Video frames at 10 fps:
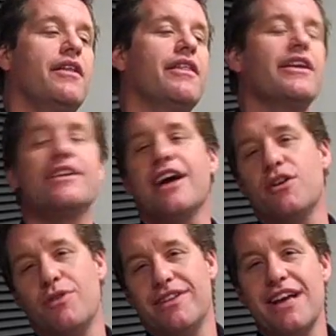Then it kind
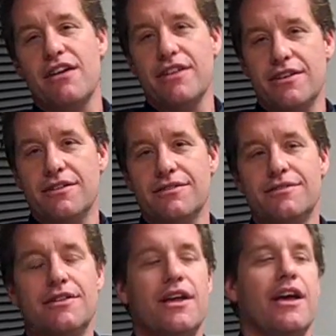of went downhill.
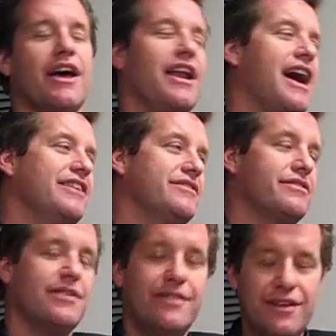And I just
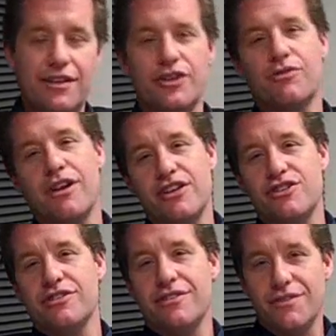think the
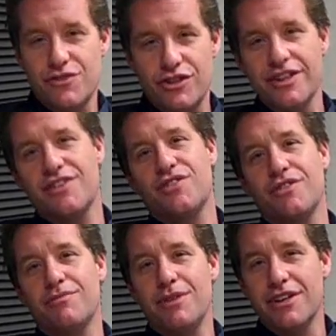alliteration of Schlitz
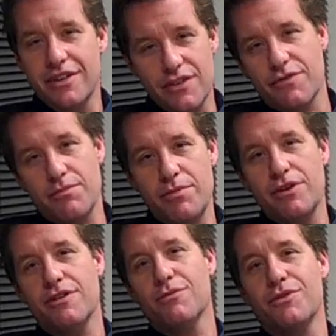and being a different
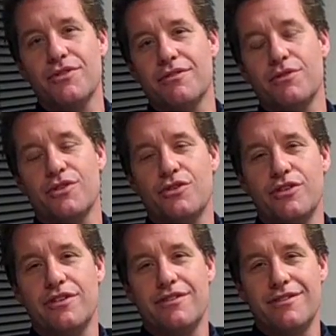beer was a
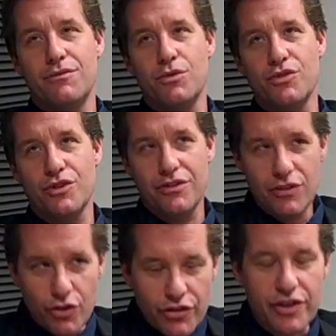
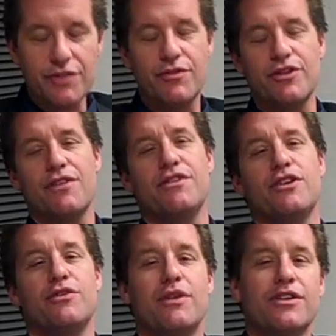good thing for Duffy
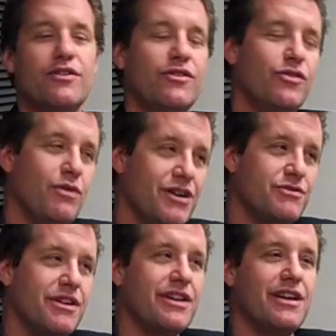to drink. Do I
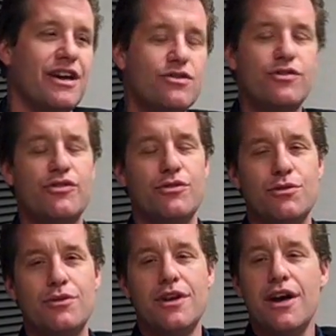drink it? I used
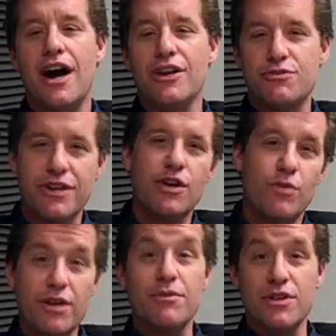to. I drink it
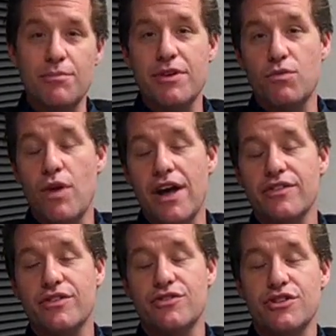when I'm in the
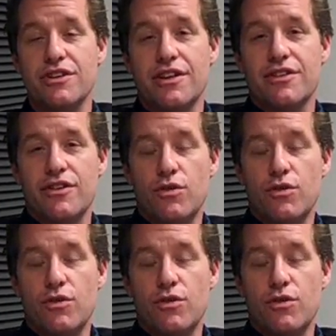Midwest because you can get the